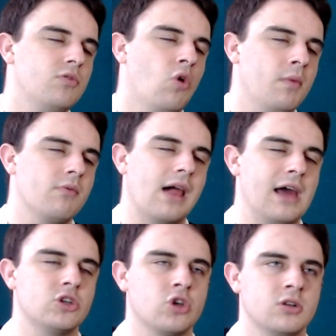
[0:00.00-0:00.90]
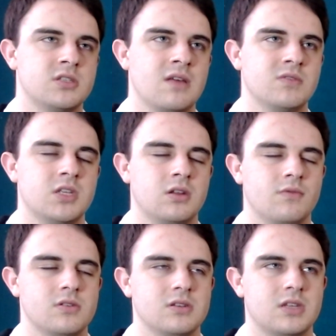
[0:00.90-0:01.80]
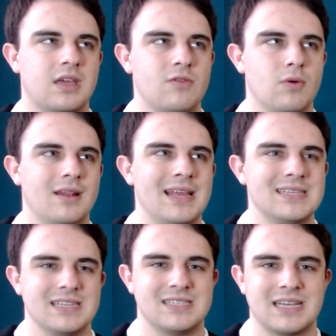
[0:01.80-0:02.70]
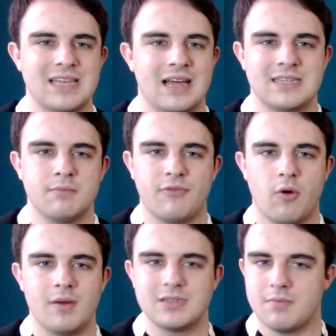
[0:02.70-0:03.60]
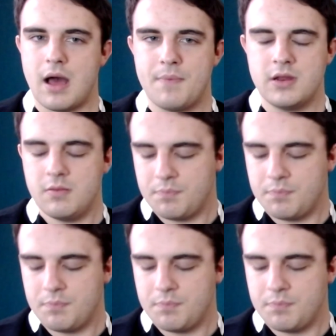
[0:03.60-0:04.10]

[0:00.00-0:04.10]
rely on Sean Stevenson to give you at least a 6 out of 10 performance, in my opinion.